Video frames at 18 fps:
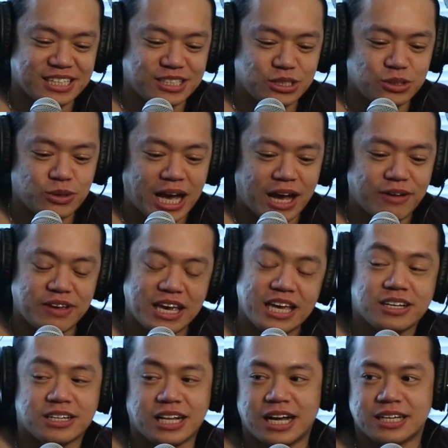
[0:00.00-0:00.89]
you have
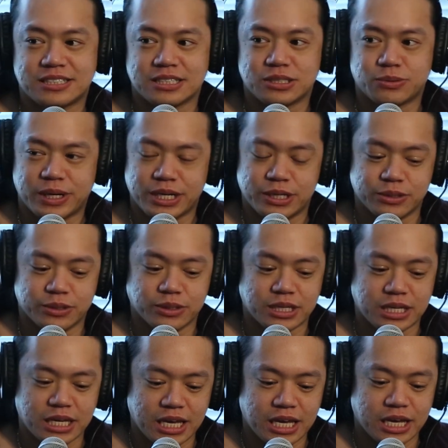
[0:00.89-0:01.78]
8 classes
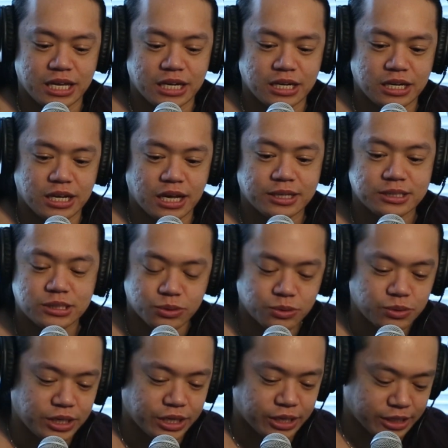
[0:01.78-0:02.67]
regularly in a
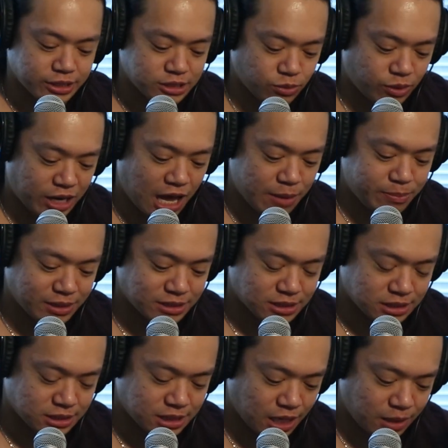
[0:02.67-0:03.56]
school year. And so what
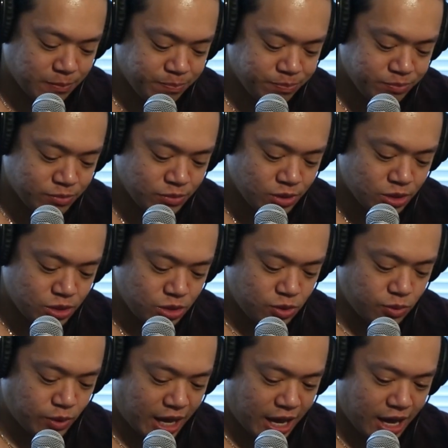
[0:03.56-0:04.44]
happens is that
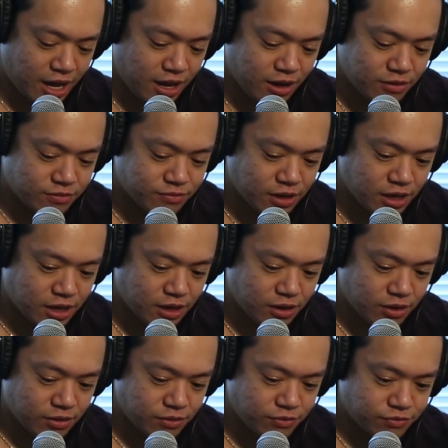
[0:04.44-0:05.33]
you
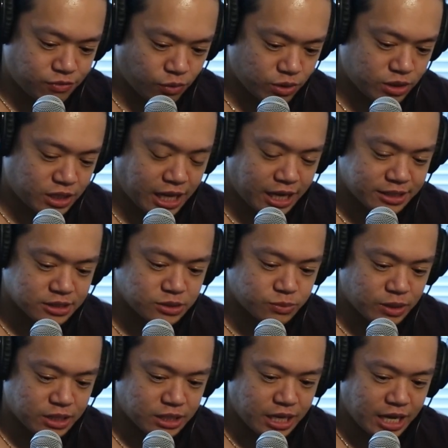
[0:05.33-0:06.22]
have 4
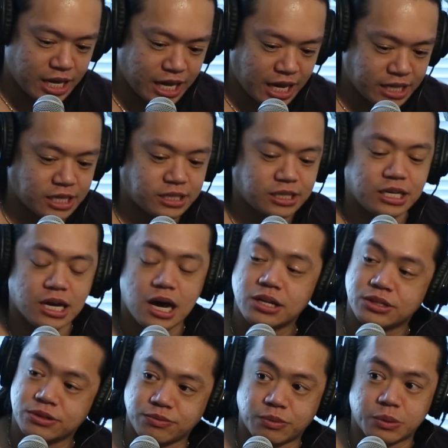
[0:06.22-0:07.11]
classes one day and then the
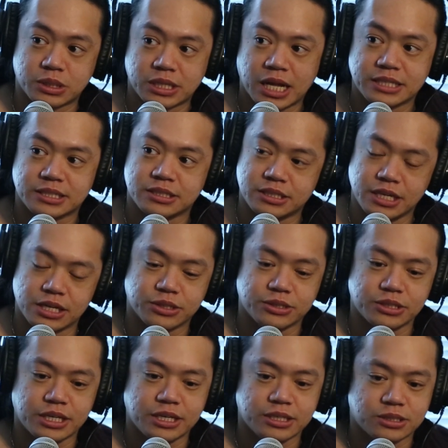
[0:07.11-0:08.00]
other 4 classes the
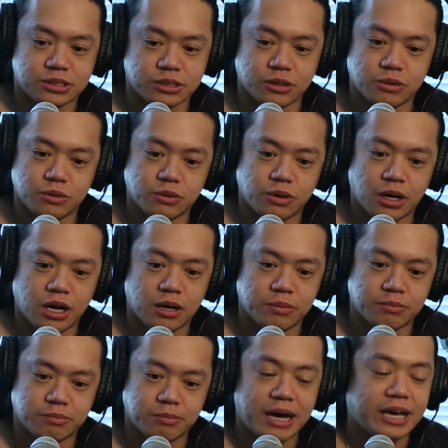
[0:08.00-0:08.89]
other day. So
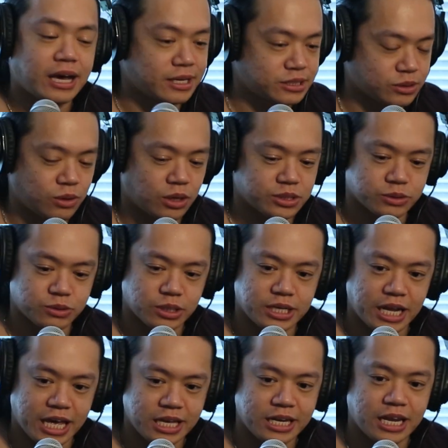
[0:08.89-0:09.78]
my high school also
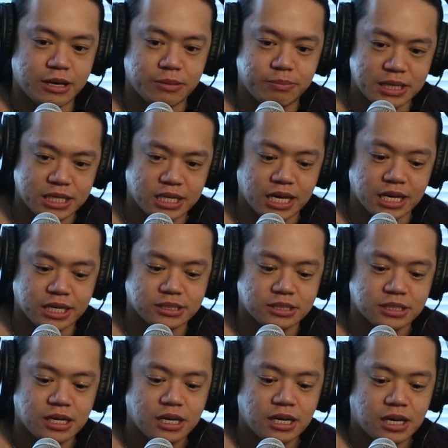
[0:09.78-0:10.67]
did A-day, B
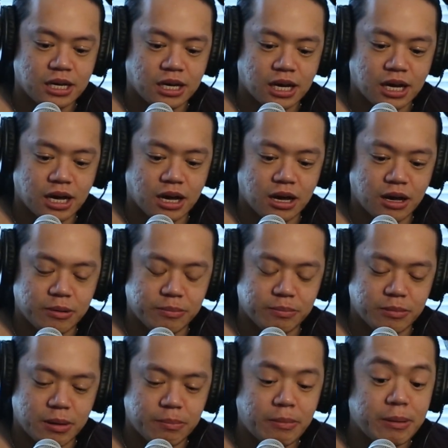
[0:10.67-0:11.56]
days.
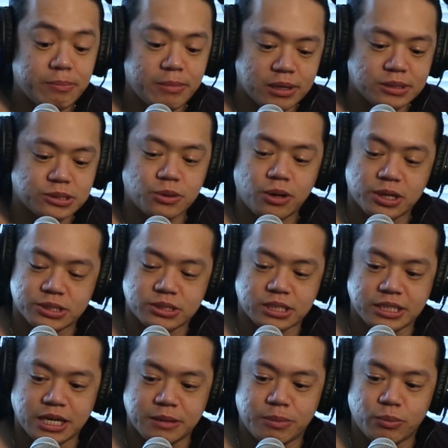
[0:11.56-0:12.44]
My middle school also
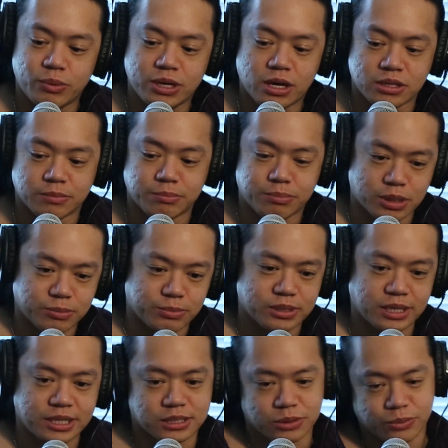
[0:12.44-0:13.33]
did that, but we called them
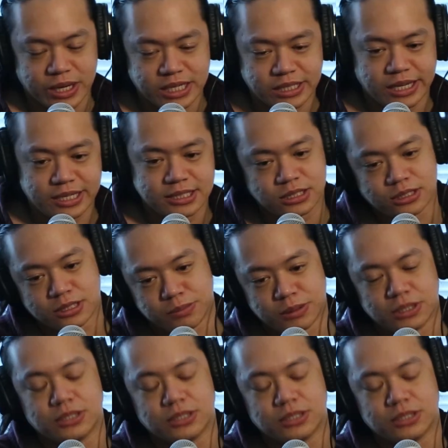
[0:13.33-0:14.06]
purple days and red days just